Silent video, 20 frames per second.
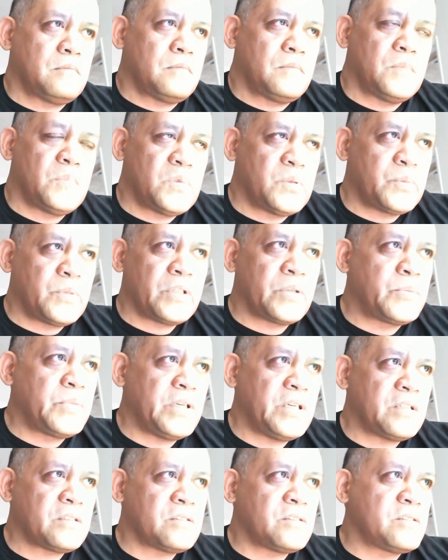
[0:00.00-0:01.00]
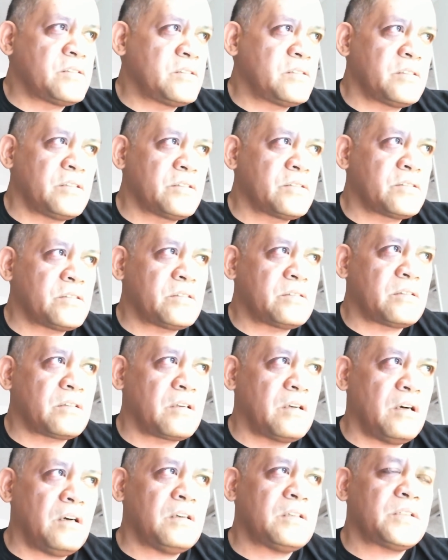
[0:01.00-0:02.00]
There's many passages in just the
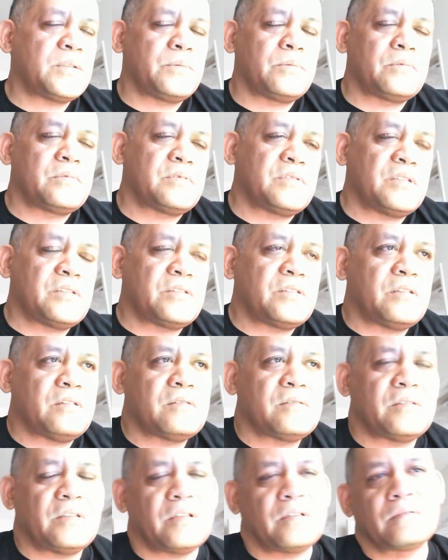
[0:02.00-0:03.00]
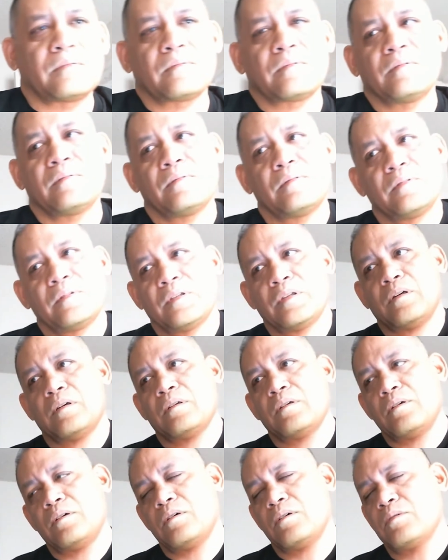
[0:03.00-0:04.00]
Gospels that tell us that not
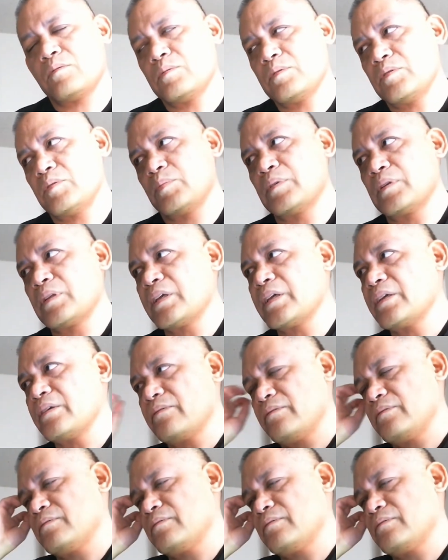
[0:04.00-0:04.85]
all will believe.